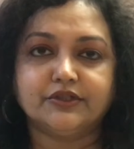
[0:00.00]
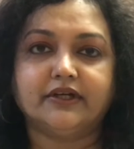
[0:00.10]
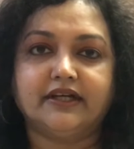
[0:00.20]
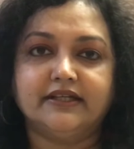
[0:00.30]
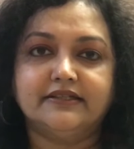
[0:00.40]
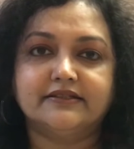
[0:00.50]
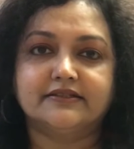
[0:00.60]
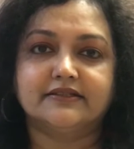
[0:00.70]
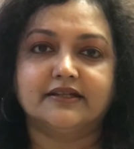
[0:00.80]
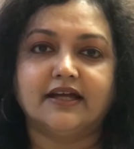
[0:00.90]
your
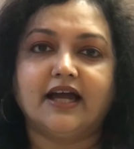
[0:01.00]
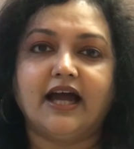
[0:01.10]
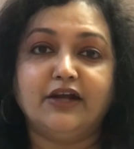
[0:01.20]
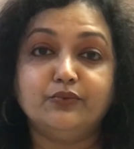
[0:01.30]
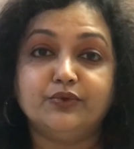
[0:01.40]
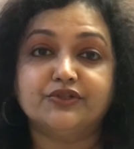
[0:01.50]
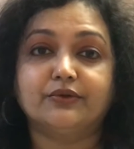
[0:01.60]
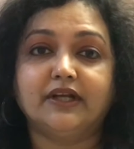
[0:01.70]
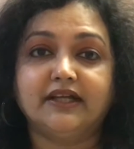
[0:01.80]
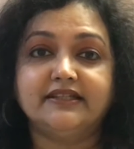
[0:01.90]
eyes and
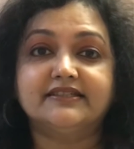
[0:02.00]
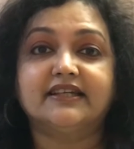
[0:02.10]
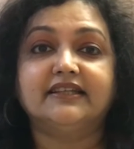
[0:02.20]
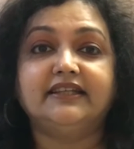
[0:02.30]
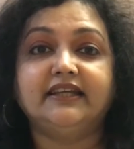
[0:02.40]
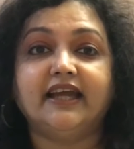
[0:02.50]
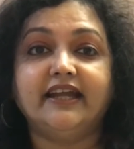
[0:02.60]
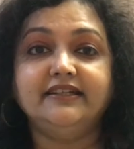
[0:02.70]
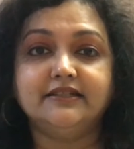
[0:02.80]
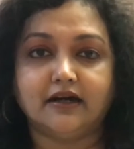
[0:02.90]
visualize the
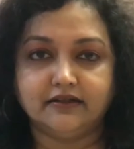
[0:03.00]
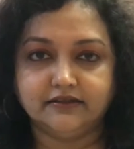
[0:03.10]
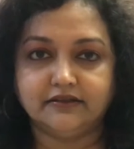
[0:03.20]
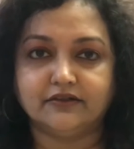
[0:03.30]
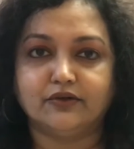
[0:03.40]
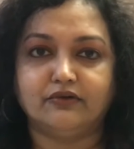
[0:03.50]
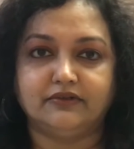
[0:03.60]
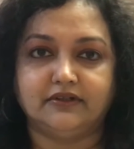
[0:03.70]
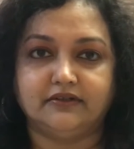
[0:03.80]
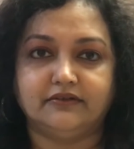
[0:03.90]
entire
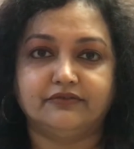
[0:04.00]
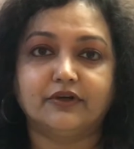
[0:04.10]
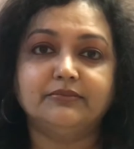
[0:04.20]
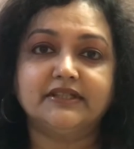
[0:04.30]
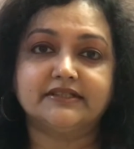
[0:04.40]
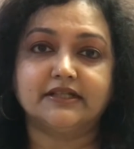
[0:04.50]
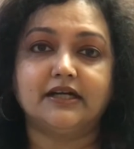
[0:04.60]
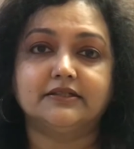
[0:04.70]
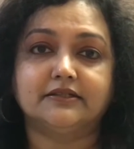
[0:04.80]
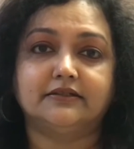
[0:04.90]
novel from the
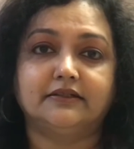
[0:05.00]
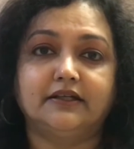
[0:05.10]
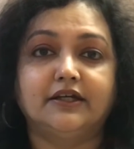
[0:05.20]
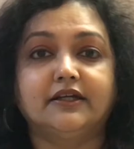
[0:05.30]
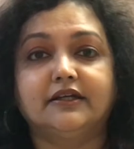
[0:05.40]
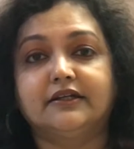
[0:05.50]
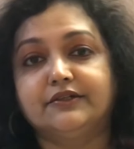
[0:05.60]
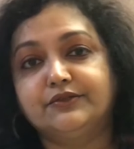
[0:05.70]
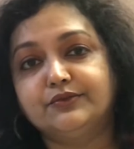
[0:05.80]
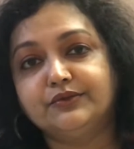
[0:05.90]
start
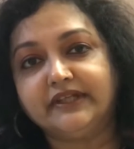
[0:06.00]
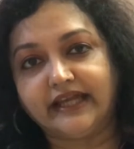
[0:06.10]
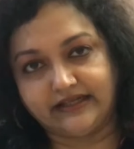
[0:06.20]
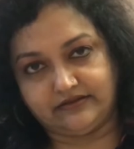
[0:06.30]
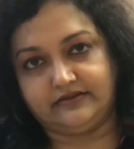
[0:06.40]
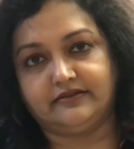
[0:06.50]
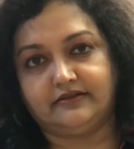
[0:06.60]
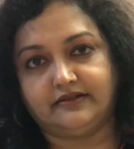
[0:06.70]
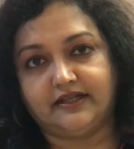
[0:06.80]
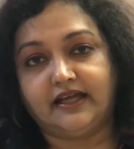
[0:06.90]
to the end,
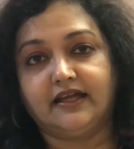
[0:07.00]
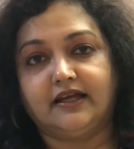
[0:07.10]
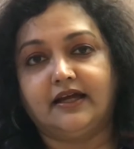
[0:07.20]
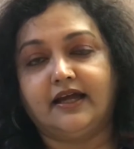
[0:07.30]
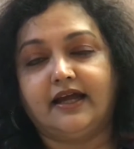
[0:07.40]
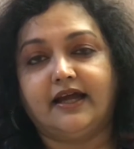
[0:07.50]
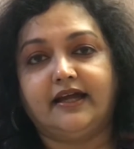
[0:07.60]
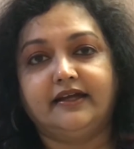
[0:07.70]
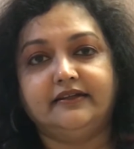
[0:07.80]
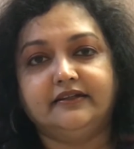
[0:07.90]

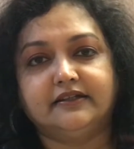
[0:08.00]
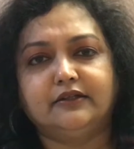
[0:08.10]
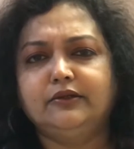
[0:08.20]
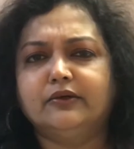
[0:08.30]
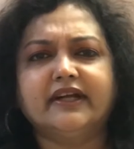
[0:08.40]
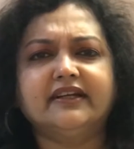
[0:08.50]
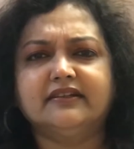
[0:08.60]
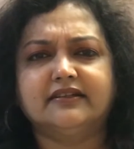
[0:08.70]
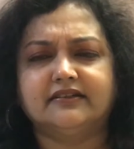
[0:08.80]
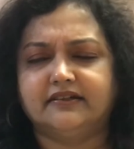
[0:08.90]
and look
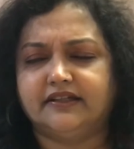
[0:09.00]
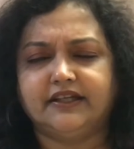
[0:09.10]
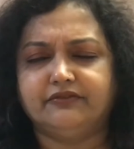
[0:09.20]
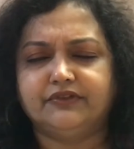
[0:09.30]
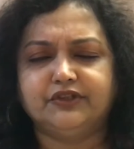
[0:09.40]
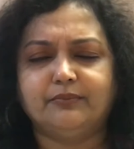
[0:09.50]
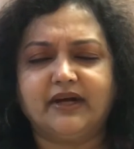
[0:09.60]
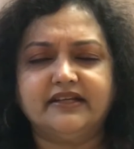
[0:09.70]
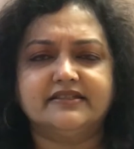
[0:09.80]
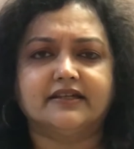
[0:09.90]
at it with your
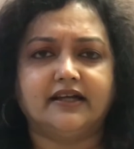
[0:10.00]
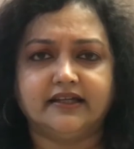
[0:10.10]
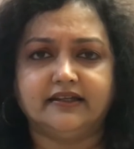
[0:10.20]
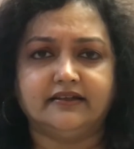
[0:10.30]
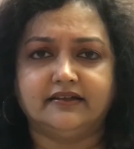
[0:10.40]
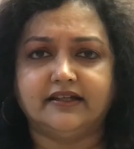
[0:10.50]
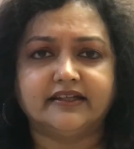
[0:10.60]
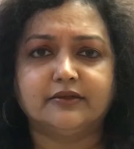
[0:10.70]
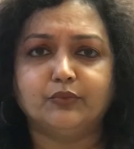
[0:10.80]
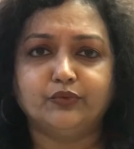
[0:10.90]
mind's eye
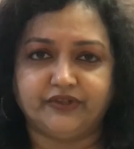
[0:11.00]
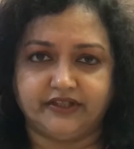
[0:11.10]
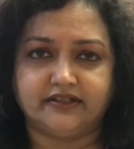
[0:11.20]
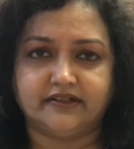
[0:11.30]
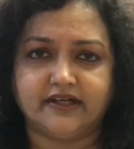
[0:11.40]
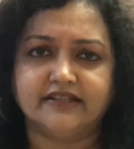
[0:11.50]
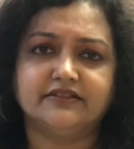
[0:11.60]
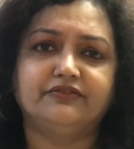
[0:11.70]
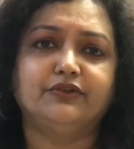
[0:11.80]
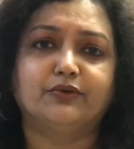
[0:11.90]
like a movie, as
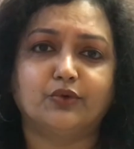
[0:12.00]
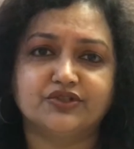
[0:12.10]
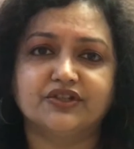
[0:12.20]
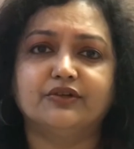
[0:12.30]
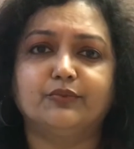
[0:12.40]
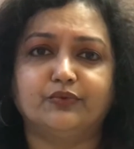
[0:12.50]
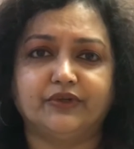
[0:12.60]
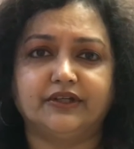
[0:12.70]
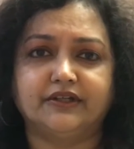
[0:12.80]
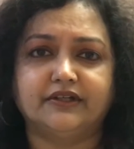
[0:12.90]
if you're watching a movie.